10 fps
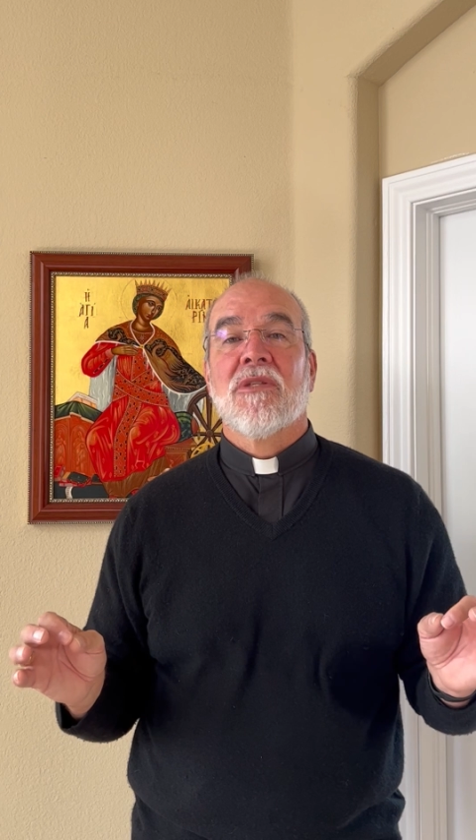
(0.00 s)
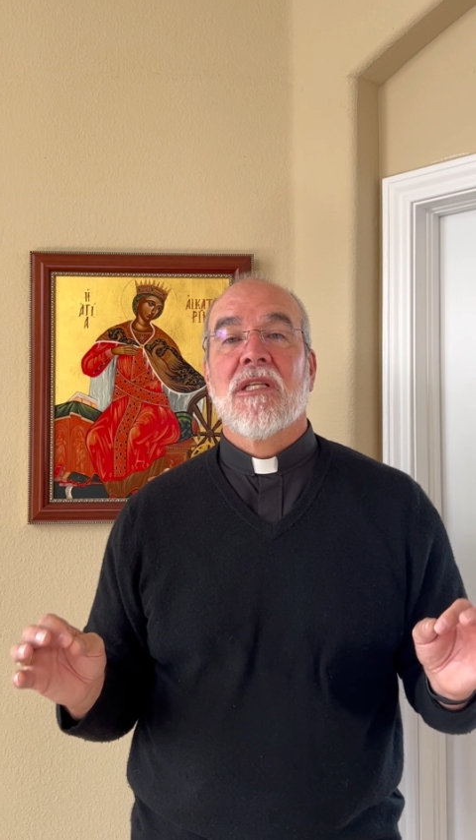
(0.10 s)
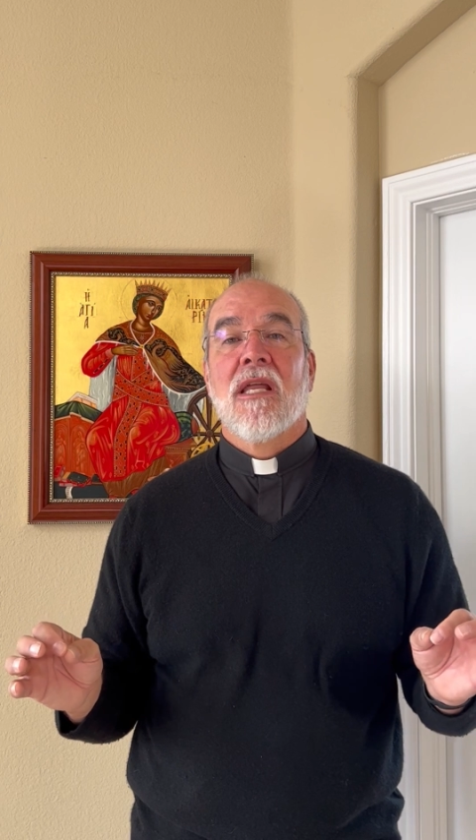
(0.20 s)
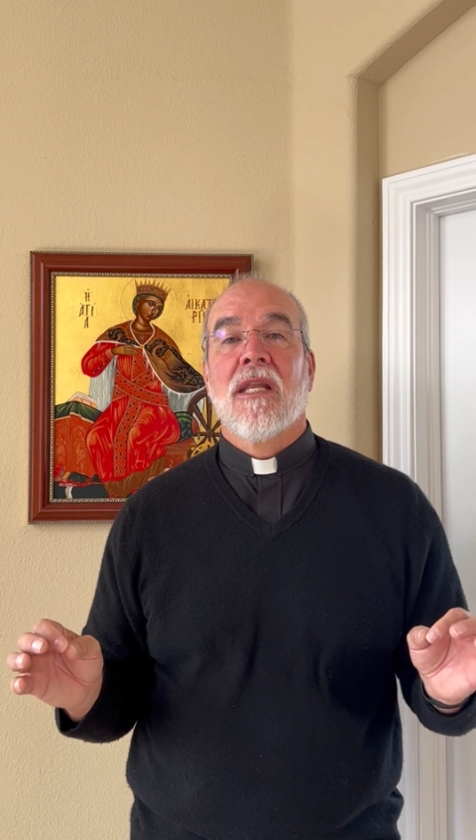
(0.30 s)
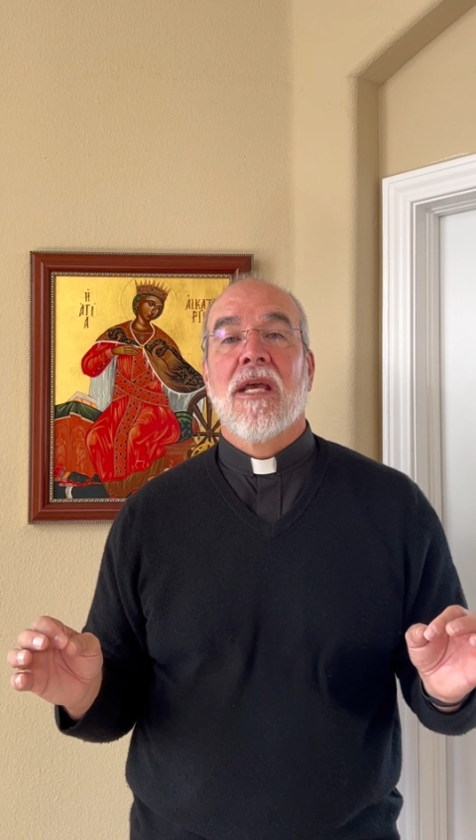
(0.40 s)

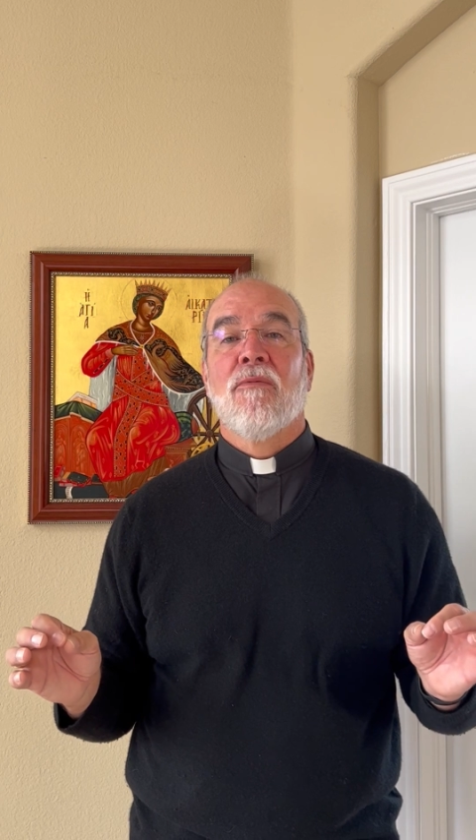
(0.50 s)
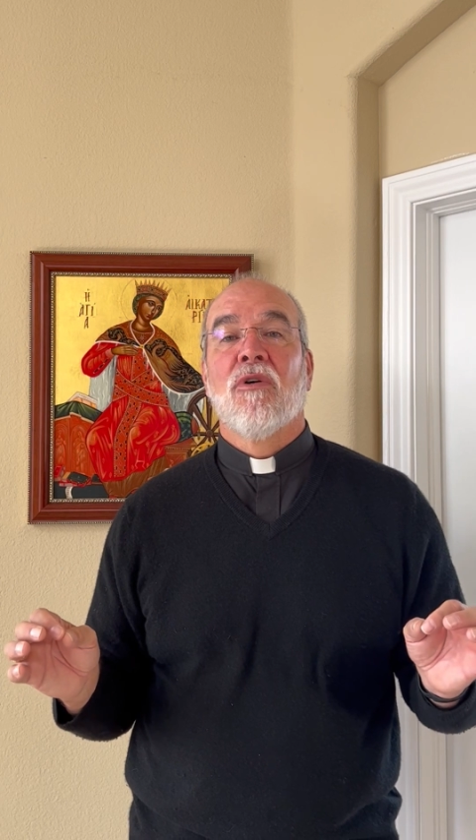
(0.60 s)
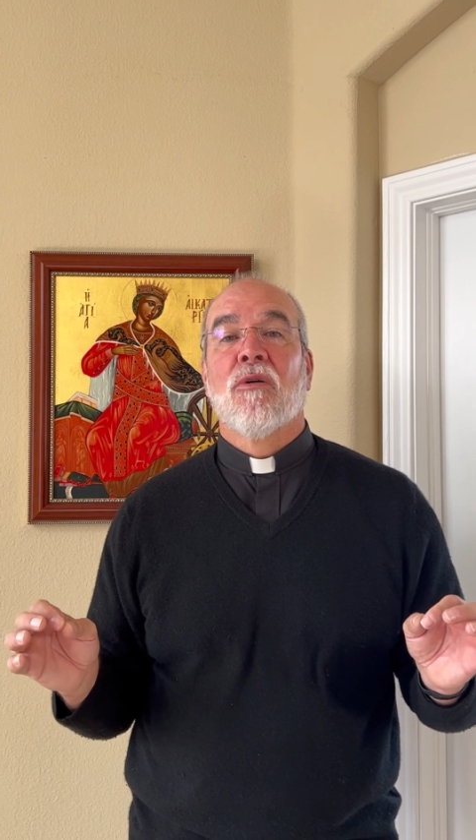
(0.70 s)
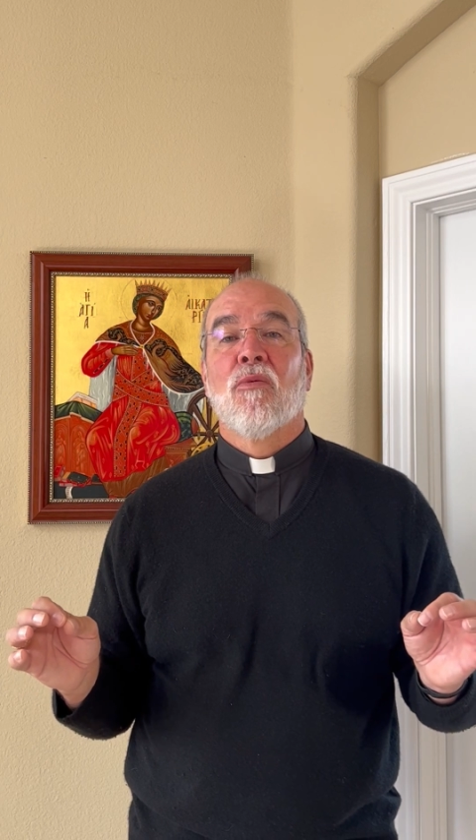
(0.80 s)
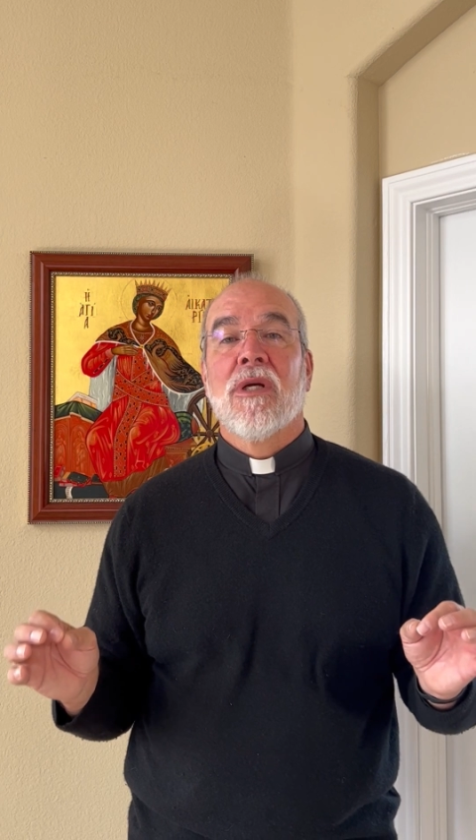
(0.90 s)
Sunday
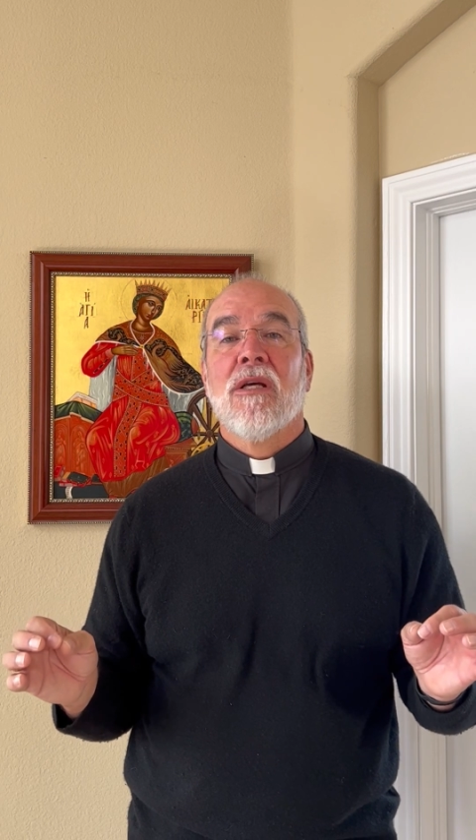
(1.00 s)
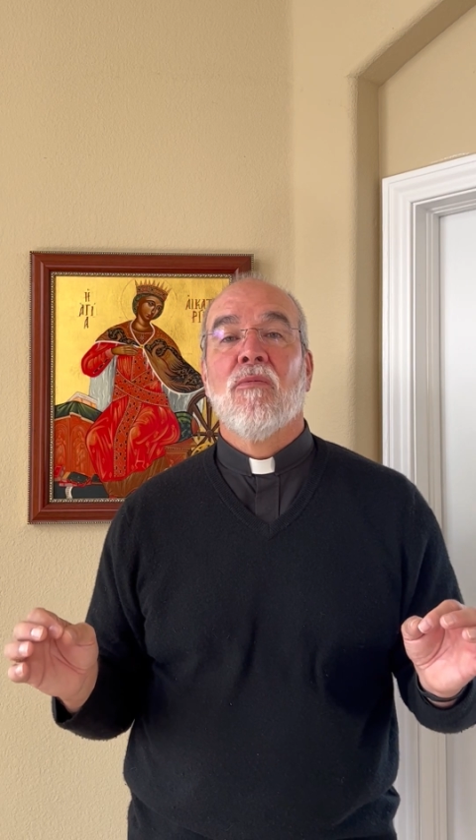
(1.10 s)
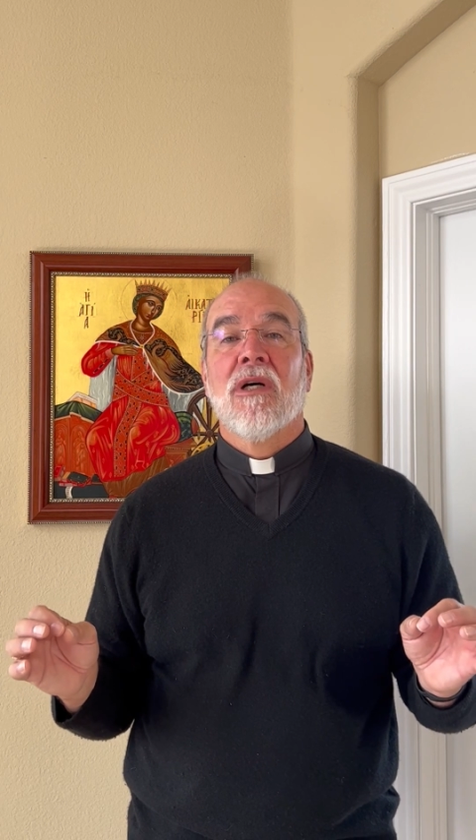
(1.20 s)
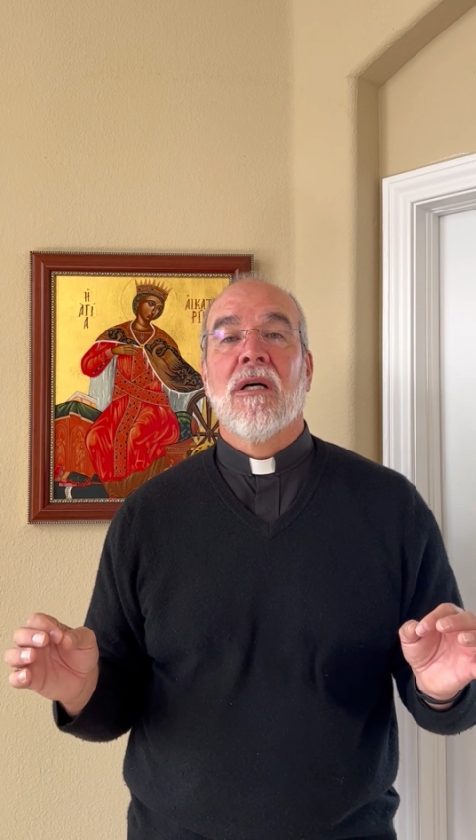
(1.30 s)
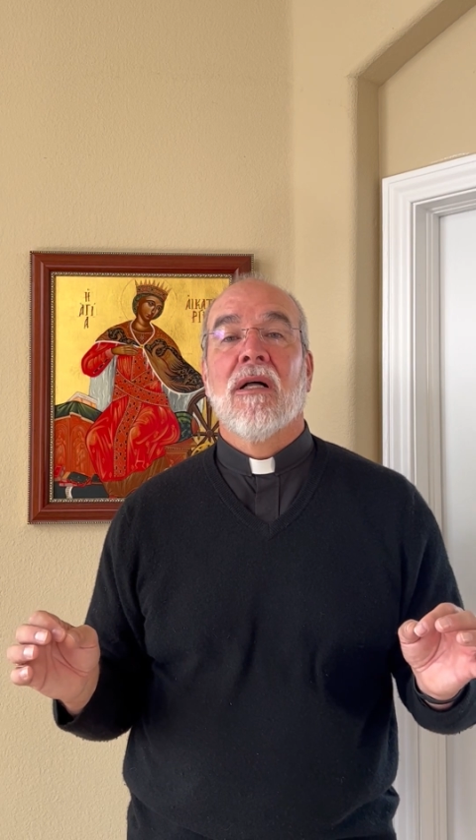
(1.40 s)
where we
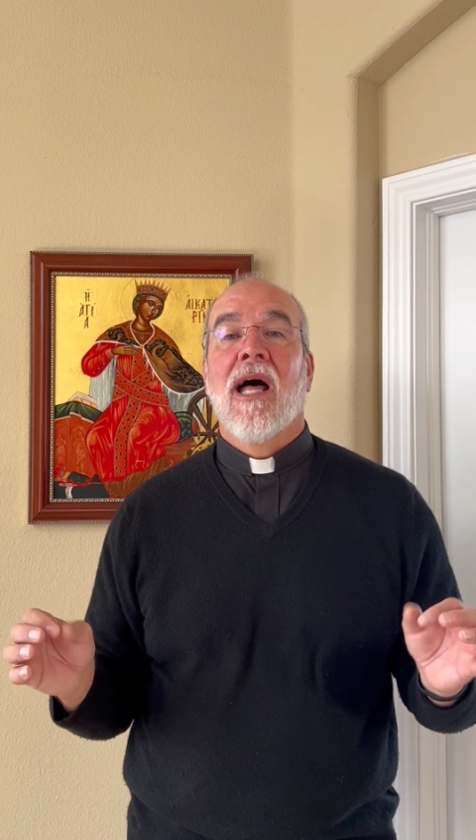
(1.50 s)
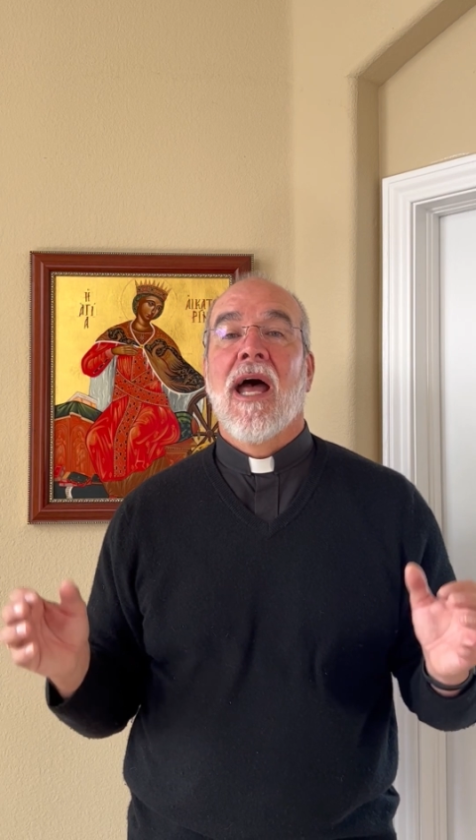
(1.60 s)
will